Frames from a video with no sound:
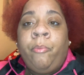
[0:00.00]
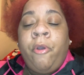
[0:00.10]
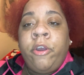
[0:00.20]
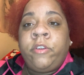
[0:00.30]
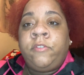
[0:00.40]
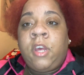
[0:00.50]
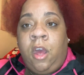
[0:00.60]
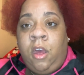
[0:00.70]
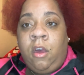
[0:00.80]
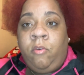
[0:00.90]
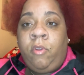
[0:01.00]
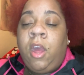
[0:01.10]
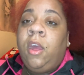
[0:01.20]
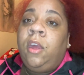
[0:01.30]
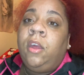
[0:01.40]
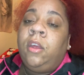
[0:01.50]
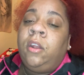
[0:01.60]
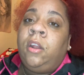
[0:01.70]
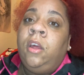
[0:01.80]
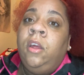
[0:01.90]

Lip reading: part of town, and